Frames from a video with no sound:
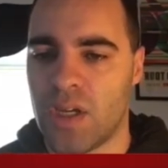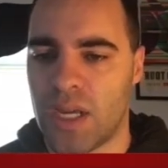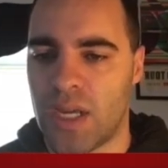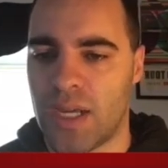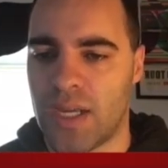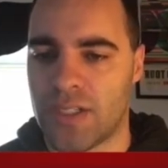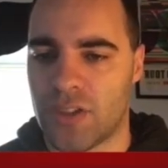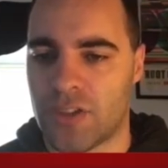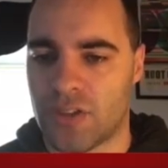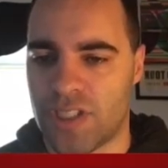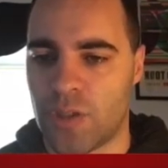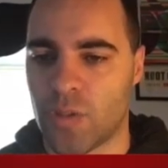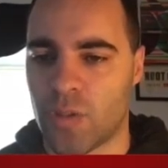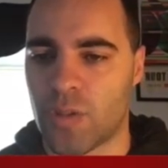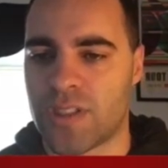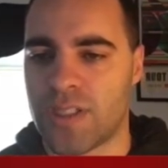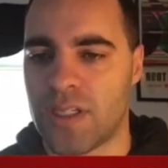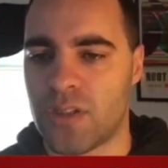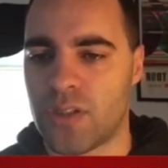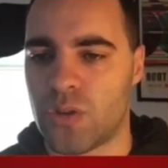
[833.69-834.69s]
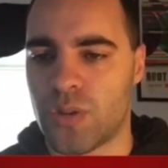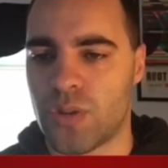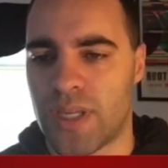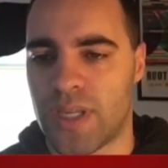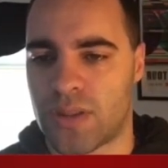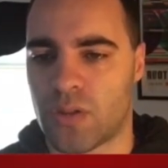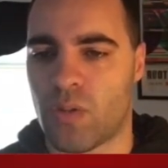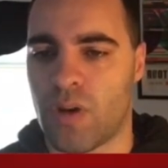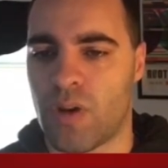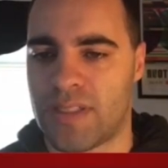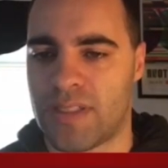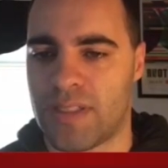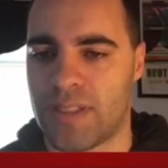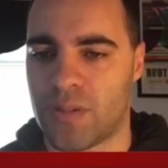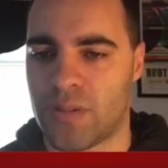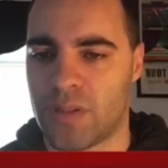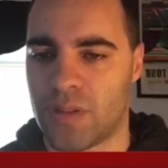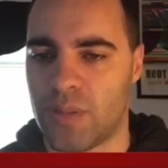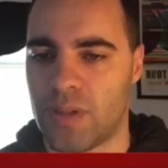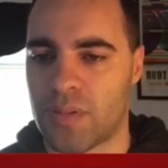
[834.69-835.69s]
and your sequencing to get the right
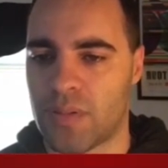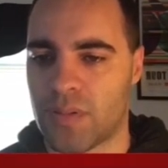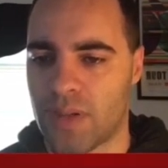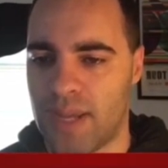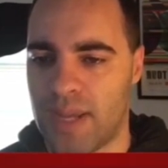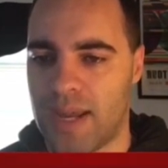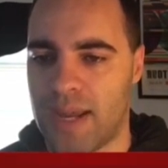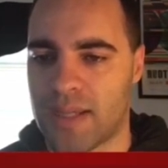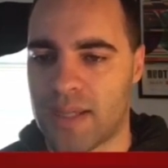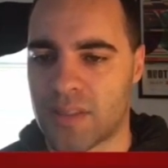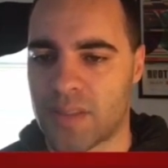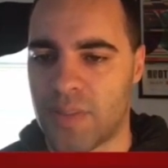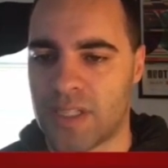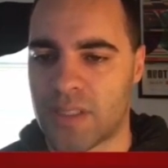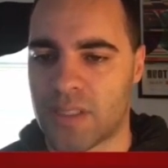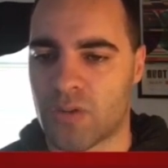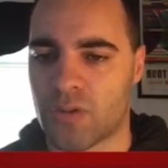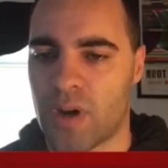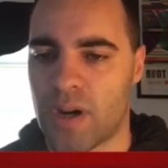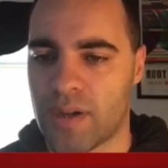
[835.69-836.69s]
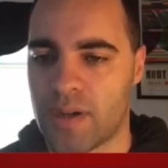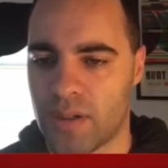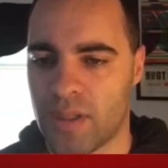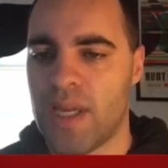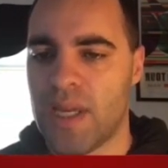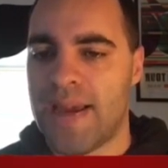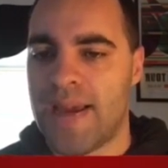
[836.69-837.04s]
sequence to be able to cast Mantis Rider.